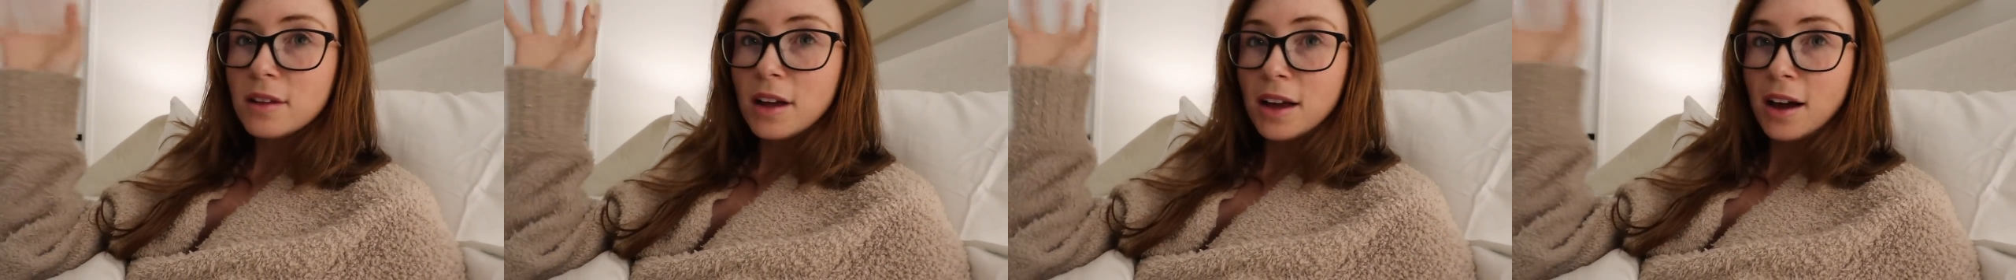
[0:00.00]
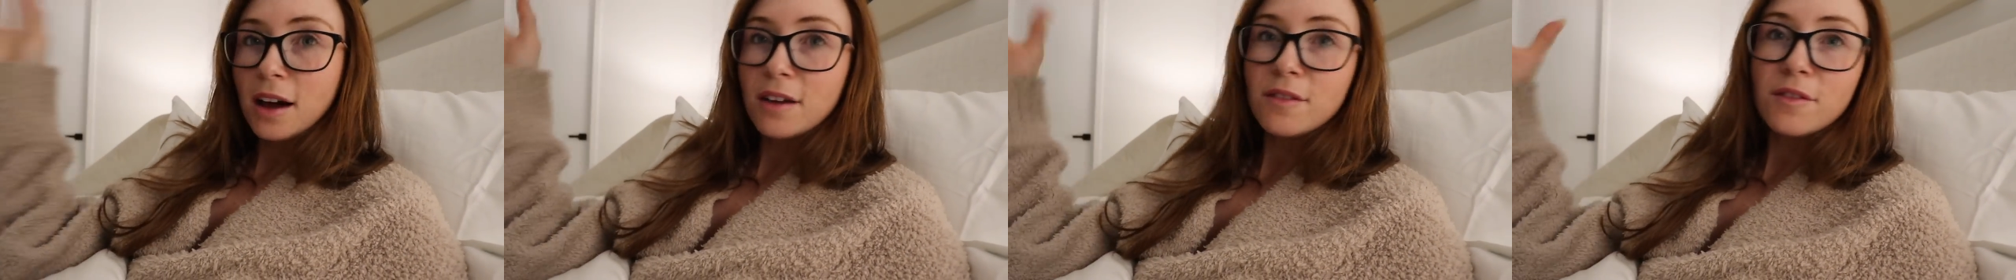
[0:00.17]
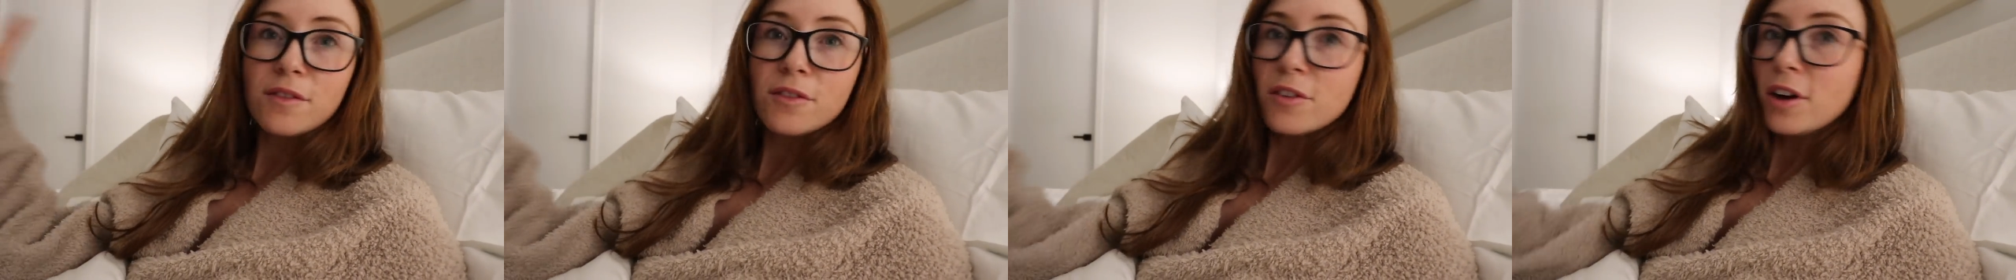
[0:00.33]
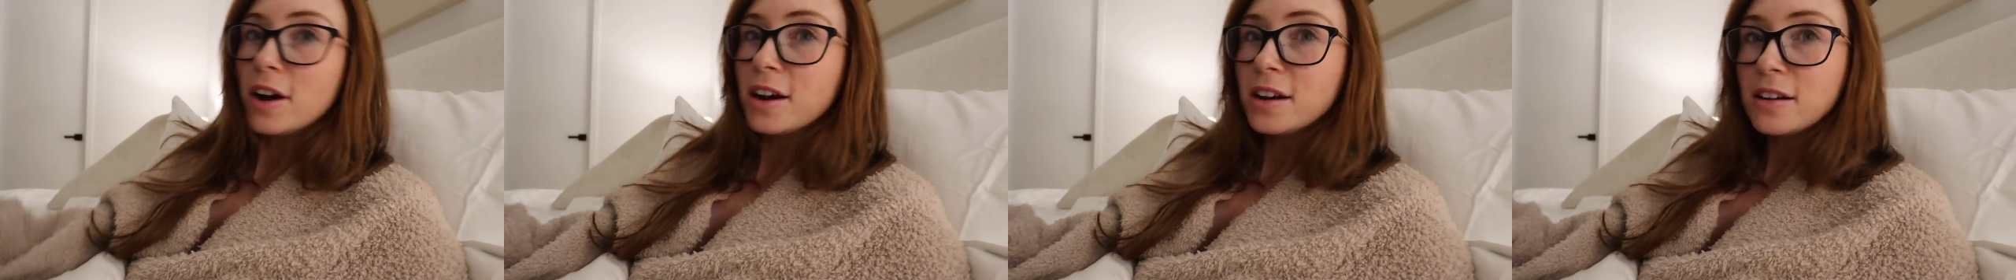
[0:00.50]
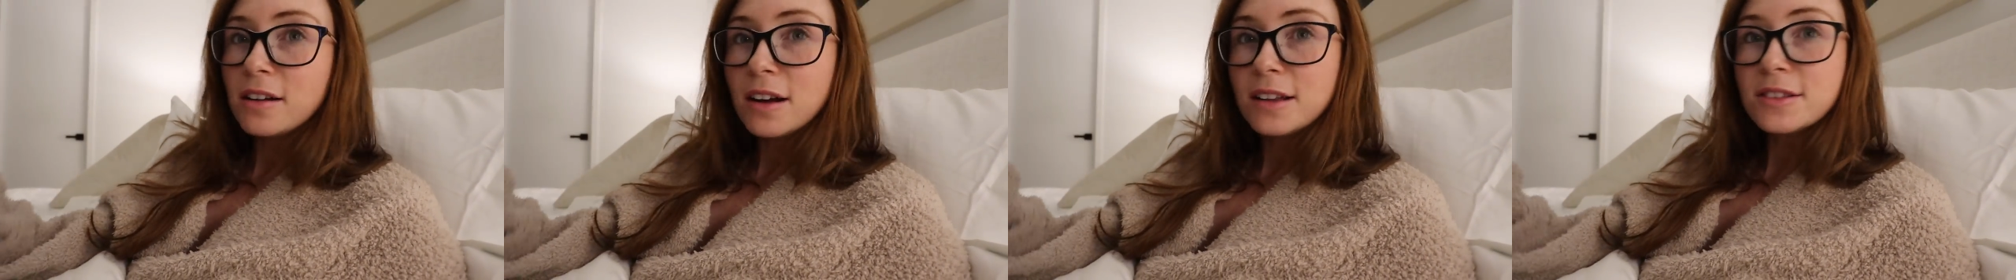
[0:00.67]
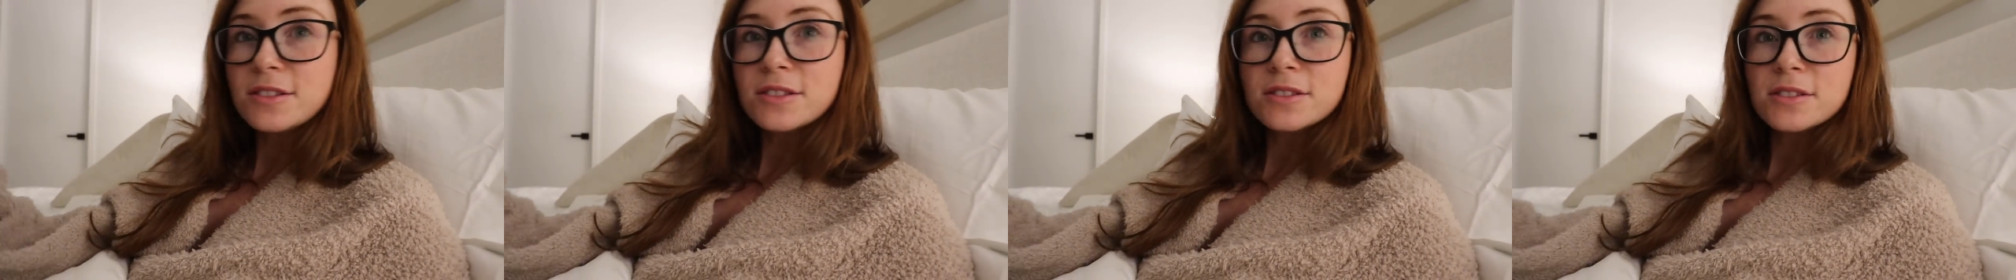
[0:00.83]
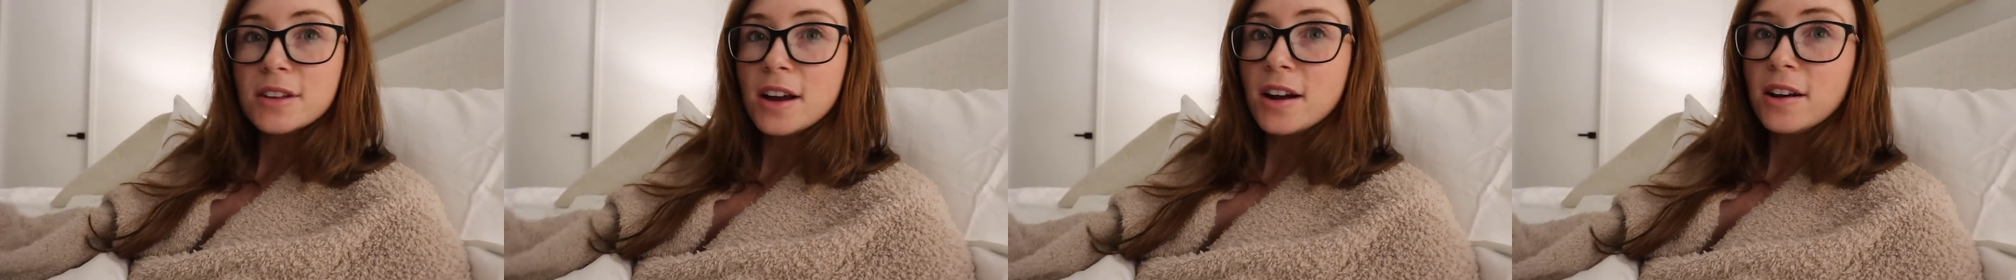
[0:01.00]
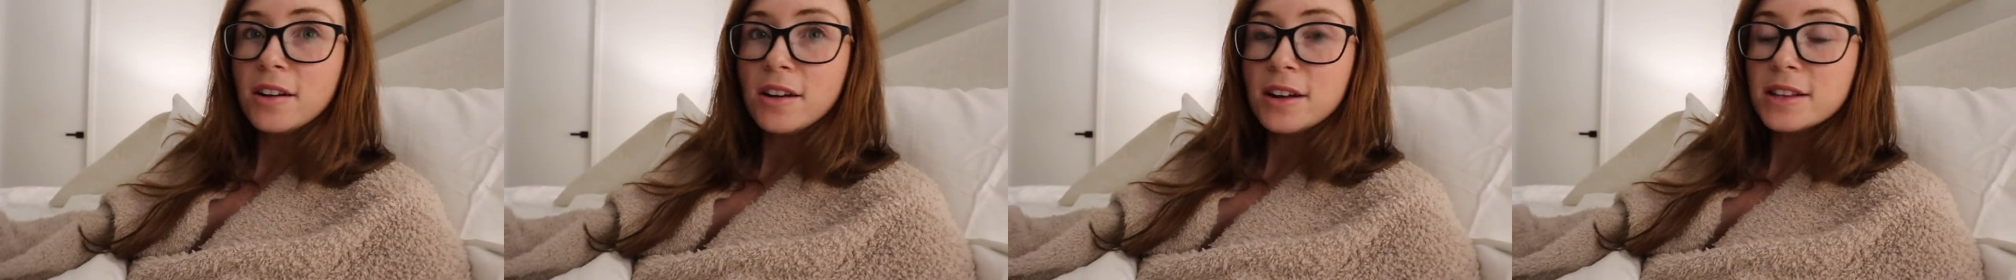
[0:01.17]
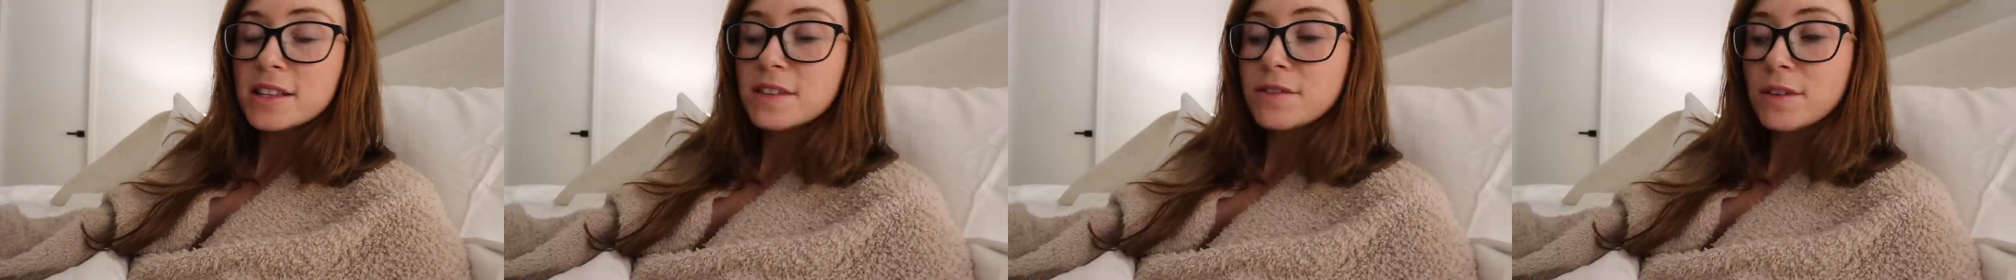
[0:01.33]
like, on Friday nights or
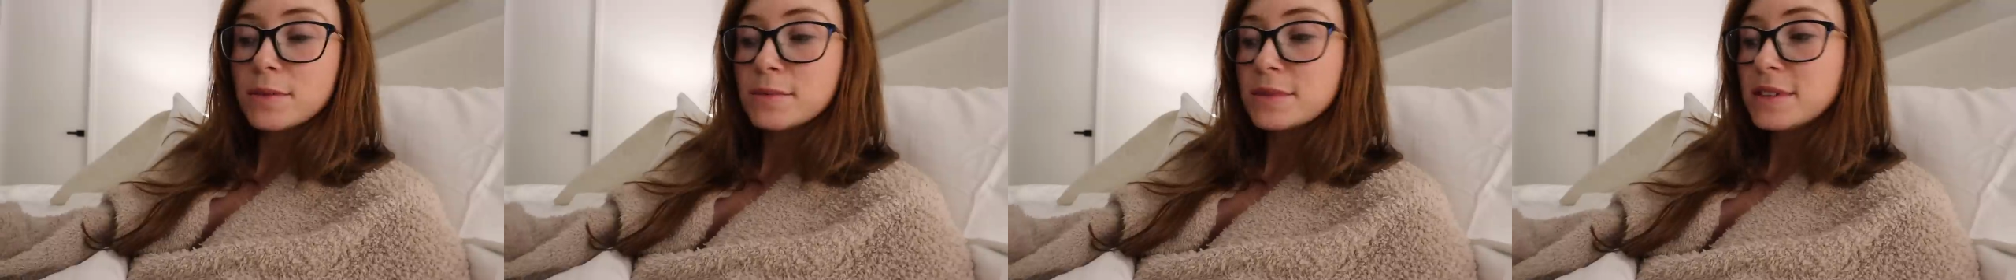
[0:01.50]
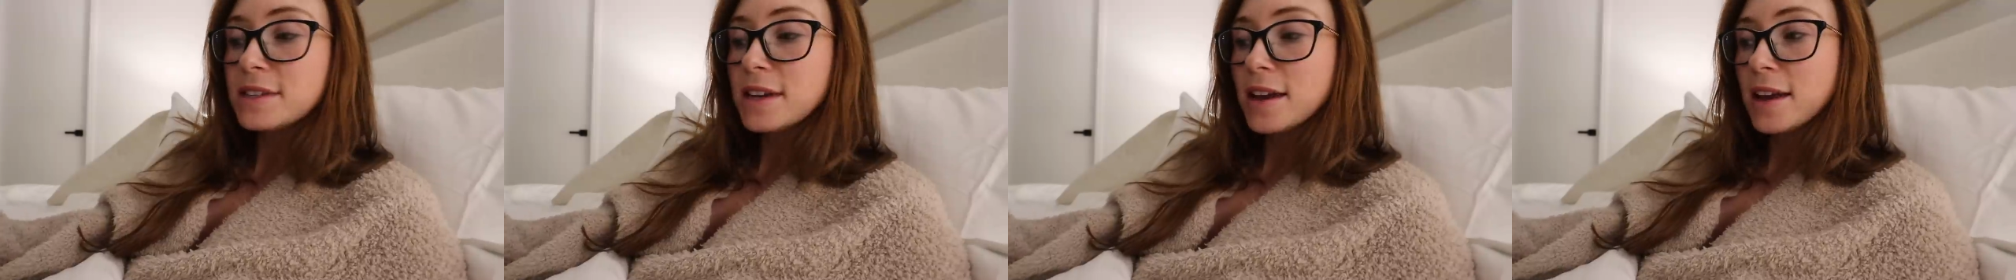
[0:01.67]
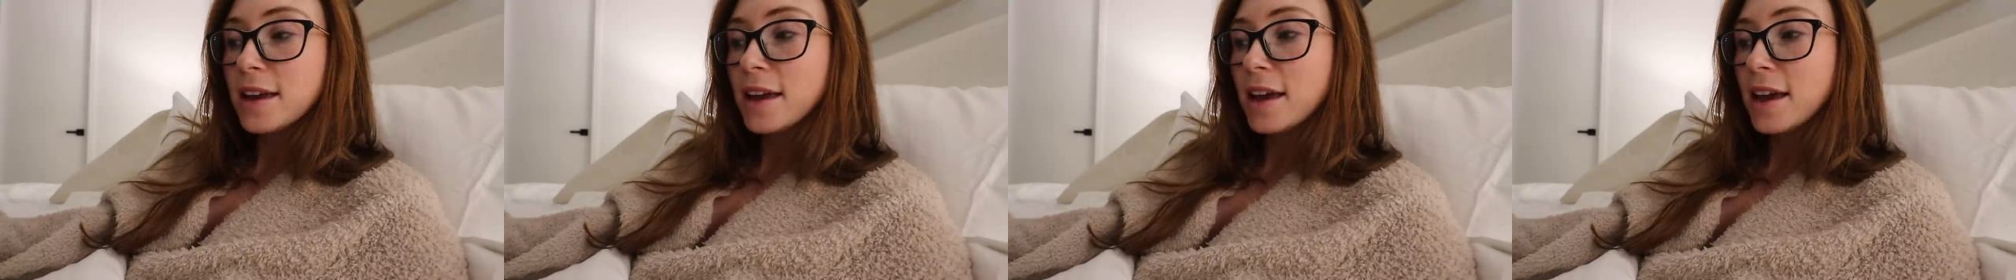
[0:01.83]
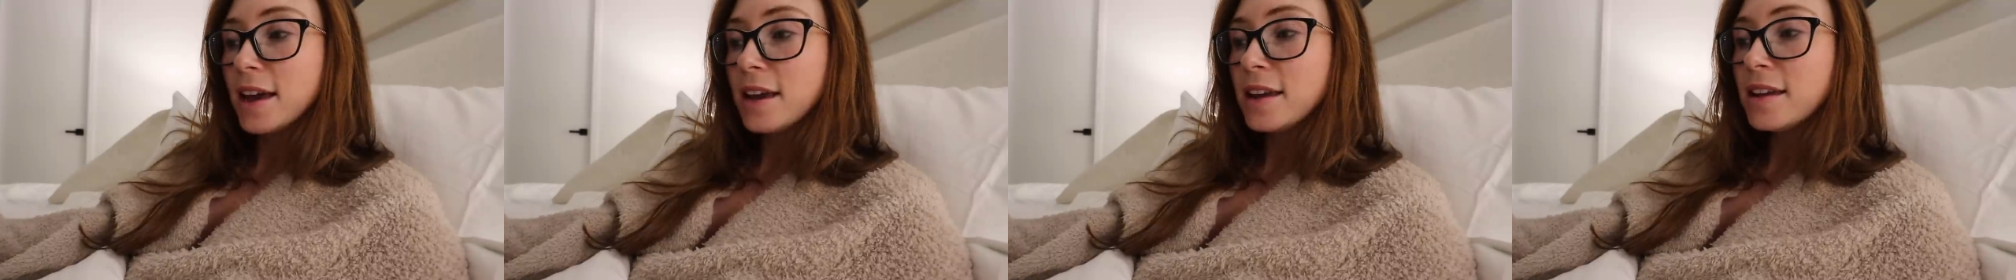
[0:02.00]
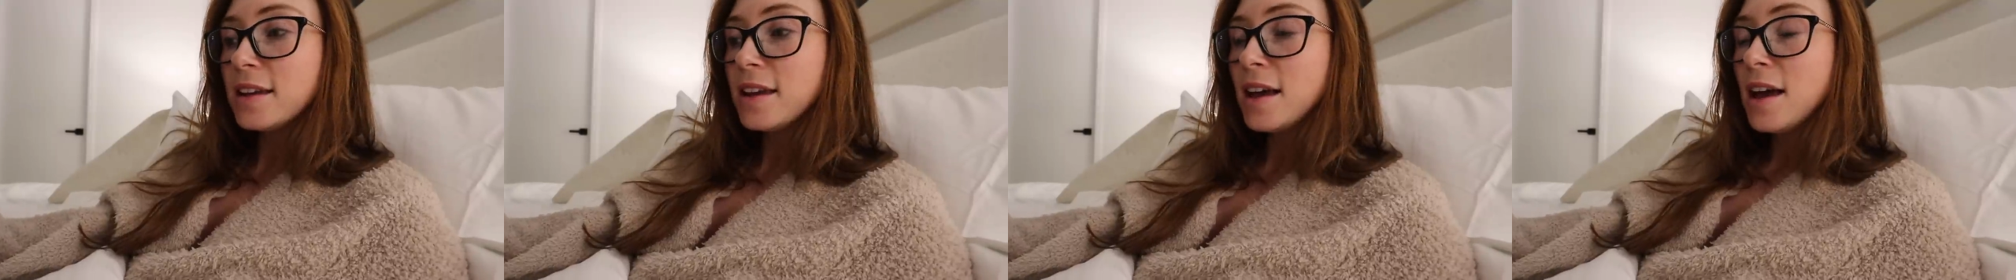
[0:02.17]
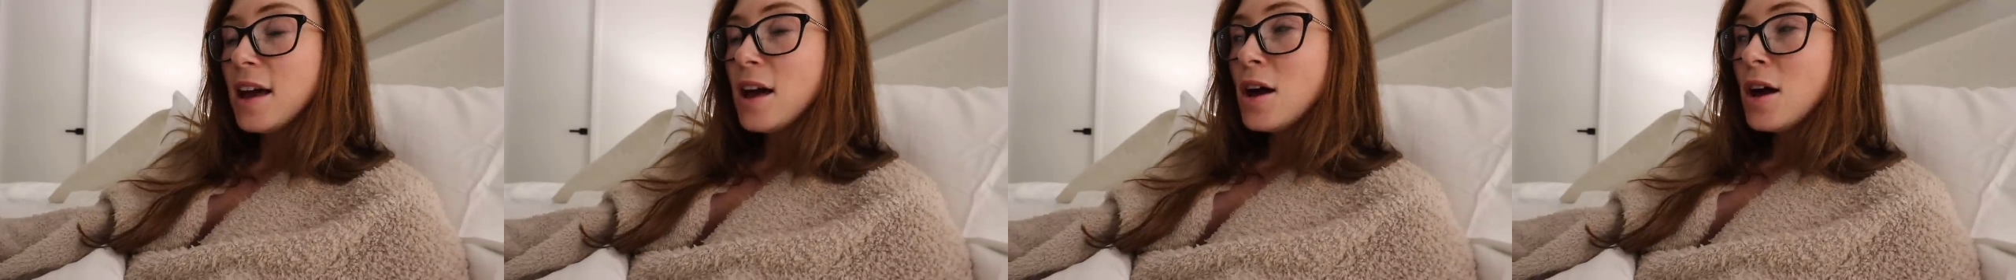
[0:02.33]
Saturday nights if I'm staying in.